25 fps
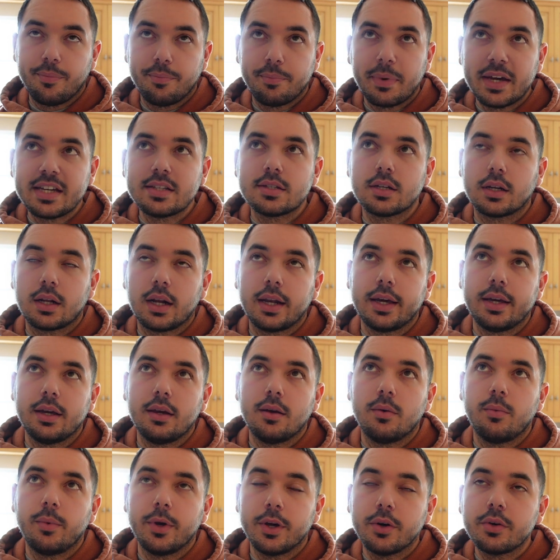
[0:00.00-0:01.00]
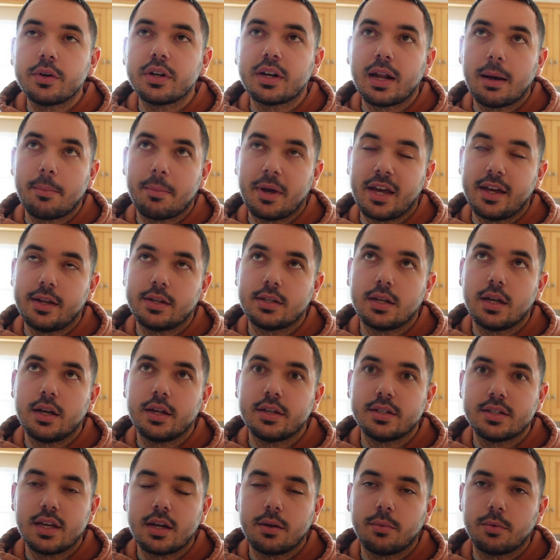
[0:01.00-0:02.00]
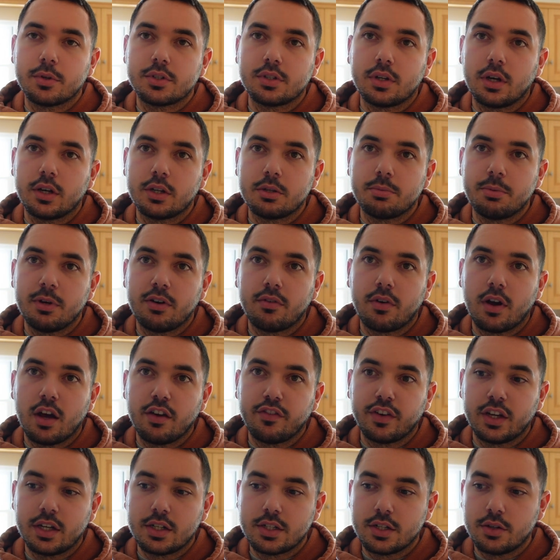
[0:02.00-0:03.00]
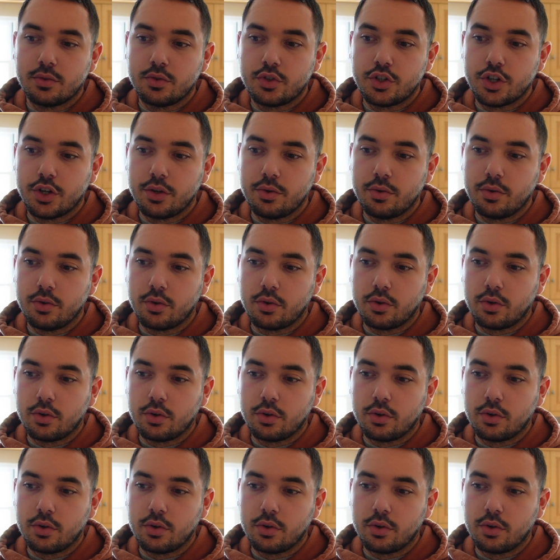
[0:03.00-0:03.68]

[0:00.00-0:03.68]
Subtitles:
Basically, we ordered our bed and it said it wasn't going to be arriving until June.